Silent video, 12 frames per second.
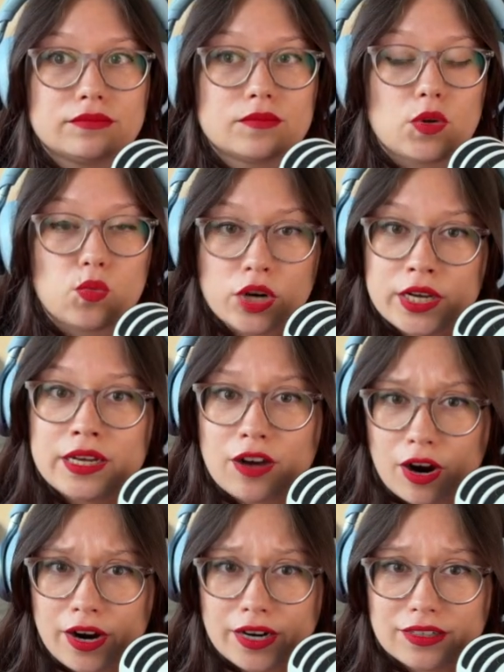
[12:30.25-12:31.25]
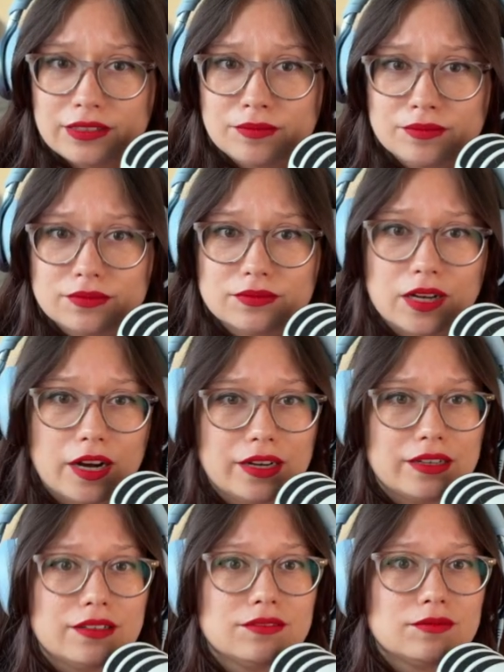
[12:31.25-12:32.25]
working hard
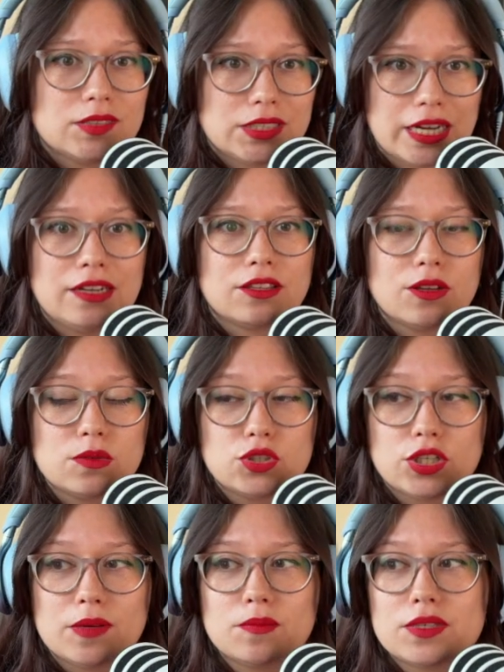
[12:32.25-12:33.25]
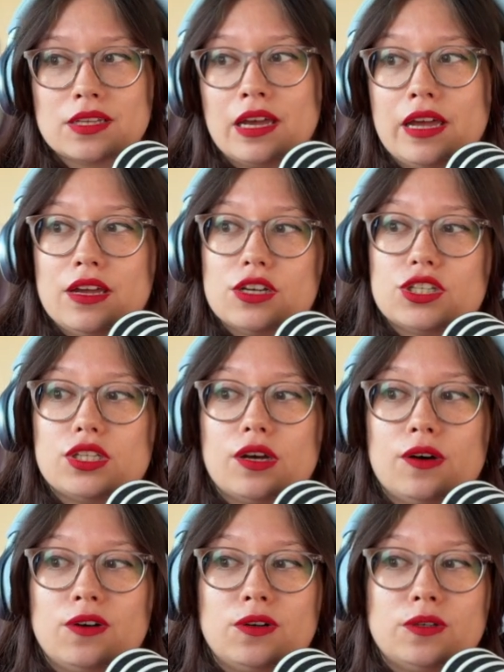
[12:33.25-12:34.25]
on getting those dreams.
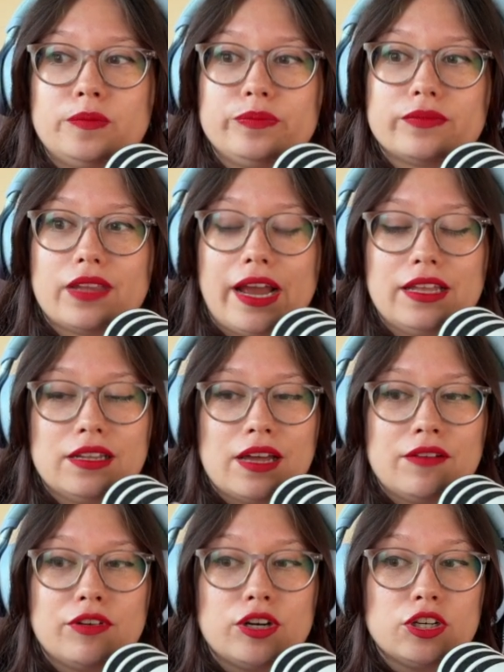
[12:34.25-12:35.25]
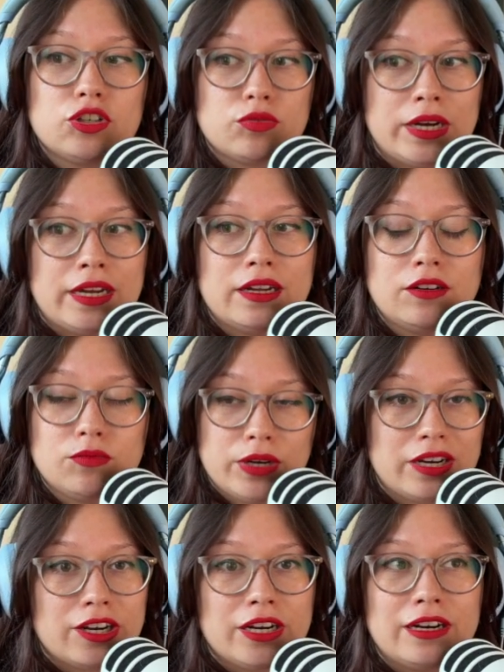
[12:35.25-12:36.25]
So I love her grit and
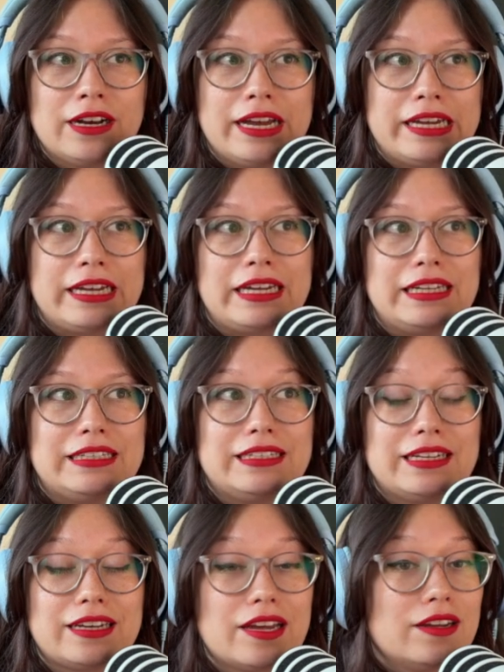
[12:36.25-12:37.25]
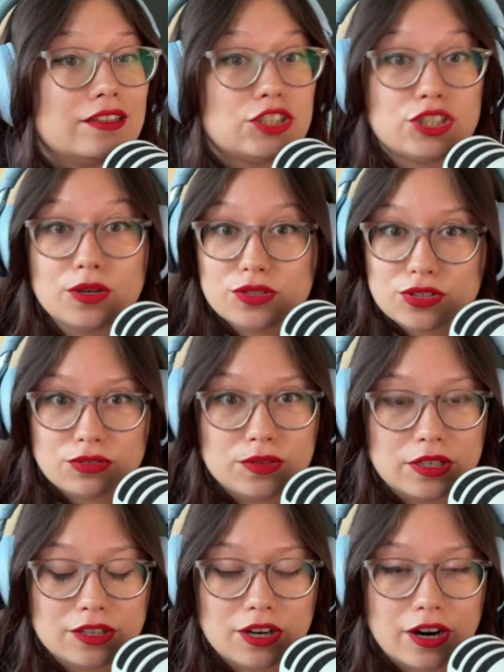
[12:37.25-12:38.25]
rigor, and it shows through
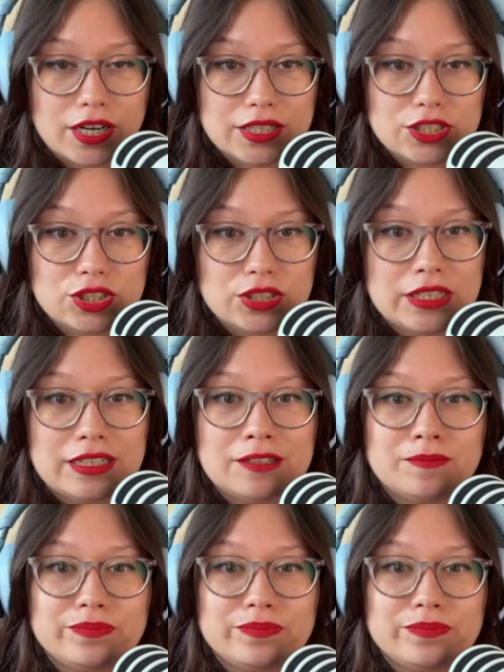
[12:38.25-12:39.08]
in her artistry.